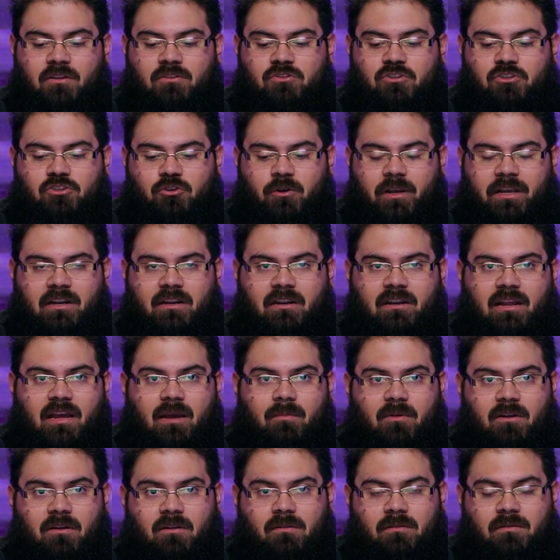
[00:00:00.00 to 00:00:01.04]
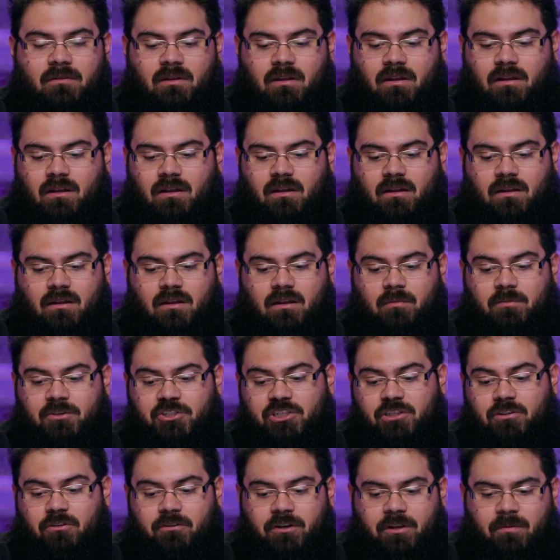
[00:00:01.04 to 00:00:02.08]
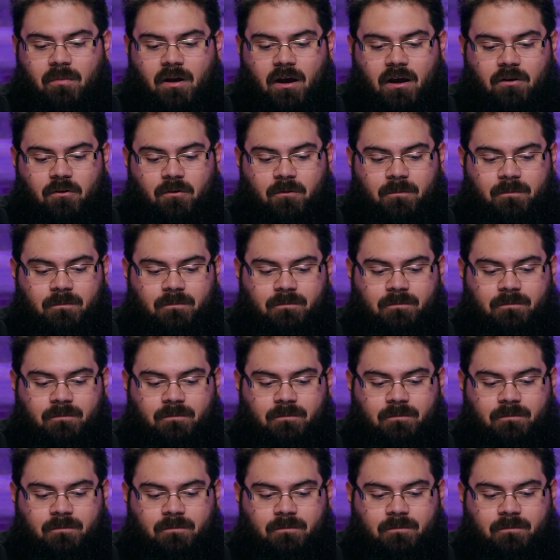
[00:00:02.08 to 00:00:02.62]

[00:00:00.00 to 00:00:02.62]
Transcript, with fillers: to train an ML, uh, a machine learning model.